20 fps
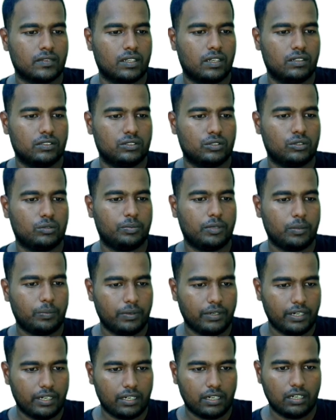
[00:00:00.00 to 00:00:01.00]
So
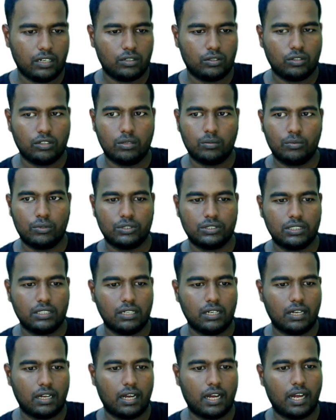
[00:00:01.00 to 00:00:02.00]
perpendicular to the
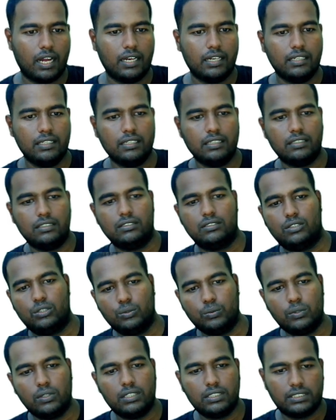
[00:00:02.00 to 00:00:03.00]
motion and
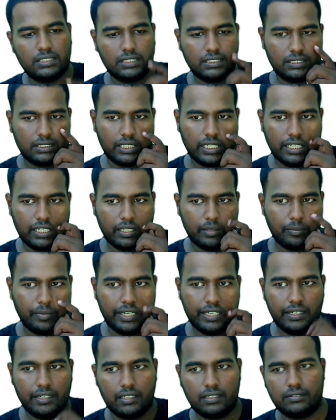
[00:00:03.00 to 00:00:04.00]
towards inside the bend.